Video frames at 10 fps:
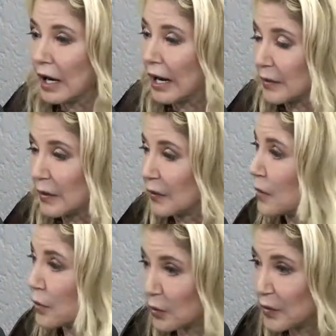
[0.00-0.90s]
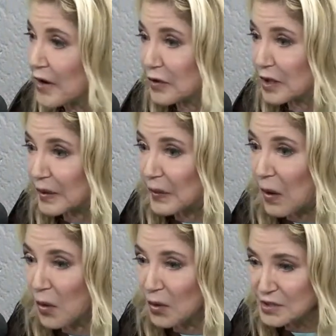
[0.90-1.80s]
and they were riveted the
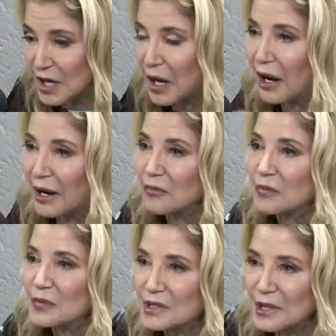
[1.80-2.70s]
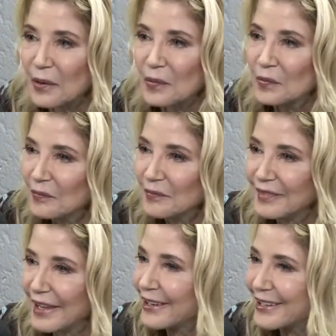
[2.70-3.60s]
whole time. So
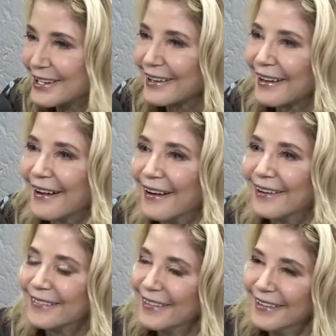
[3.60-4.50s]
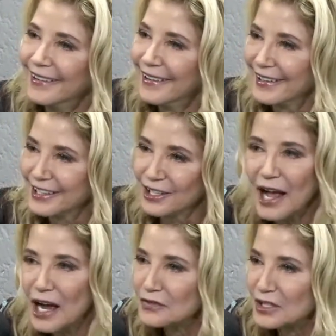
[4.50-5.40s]
there you go. And you'll
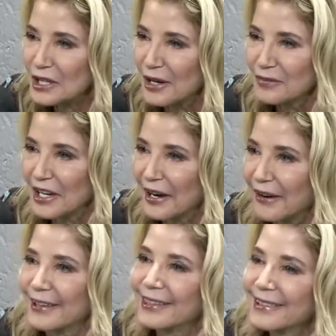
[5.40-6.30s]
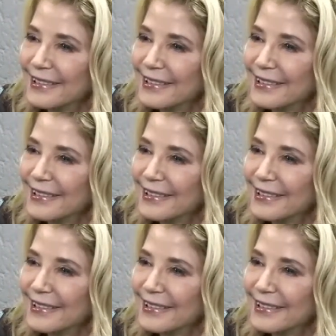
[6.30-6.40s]
have to come, Gareth.